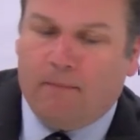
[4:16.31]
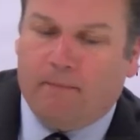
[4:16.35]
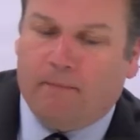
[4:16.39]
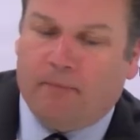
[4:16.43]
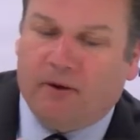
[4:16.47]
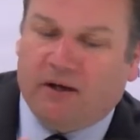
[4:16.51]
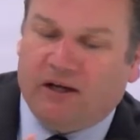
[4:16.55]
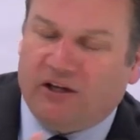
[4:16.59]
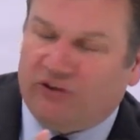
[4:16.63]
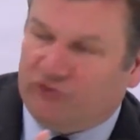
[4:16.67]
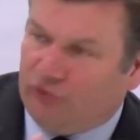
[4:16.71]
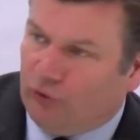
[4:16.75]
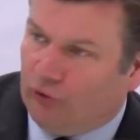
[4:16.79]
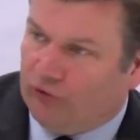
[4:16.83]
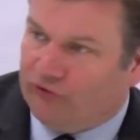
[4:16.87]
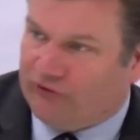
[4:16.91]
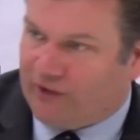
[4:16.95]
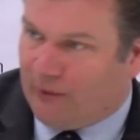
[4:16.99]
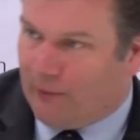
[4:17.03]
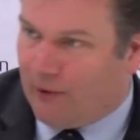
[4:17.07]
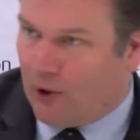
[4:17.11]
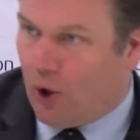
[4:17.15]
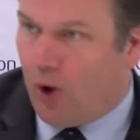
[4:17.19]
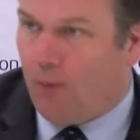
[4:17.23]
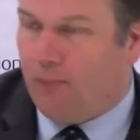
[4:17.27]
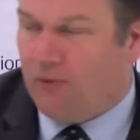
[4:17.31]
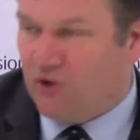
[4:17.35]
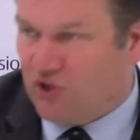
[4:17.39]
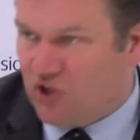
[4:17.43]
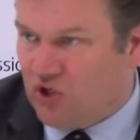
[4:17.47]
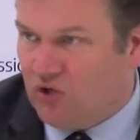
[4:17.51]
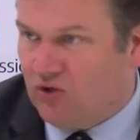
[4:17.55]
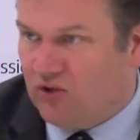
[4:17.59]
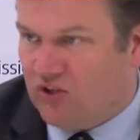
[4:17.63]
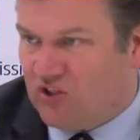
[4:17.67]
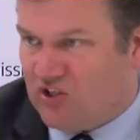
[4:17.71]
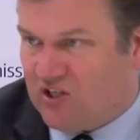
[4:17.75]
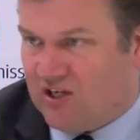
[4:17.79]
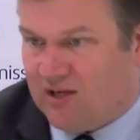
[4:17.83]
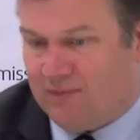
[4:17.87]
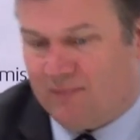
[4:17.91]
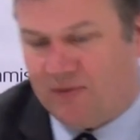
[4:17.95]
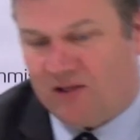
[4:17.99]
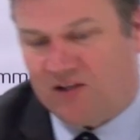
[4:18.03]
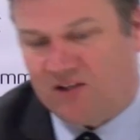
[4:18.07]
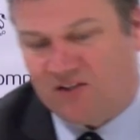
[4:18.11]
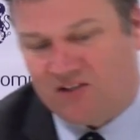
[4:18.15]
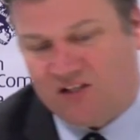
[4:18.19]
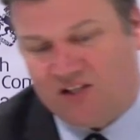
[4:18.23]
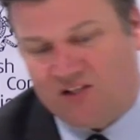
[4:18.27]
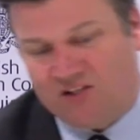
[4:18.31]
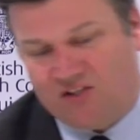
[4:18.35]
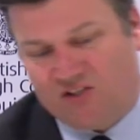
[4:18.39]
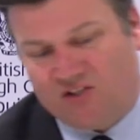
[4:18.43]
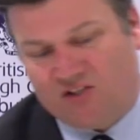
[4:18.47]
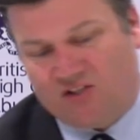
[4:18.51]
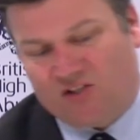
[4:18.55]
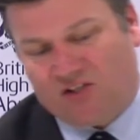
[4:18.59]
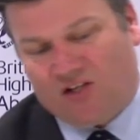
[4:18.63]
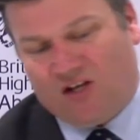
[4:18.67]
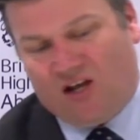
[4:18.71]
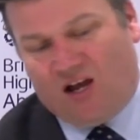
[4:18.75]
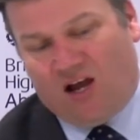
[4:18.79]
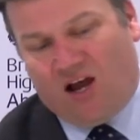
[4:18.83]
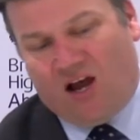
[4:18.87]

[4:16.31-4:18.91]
but it's also an opportunity, because it's